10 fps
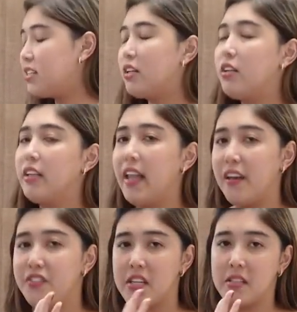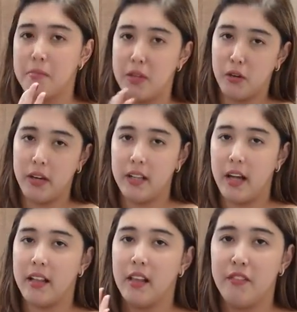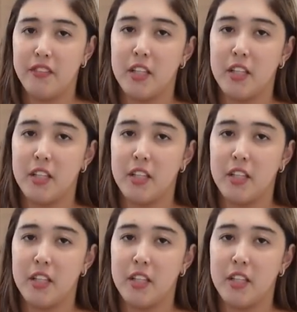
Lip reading: is the Good Life Sesame Oil. I love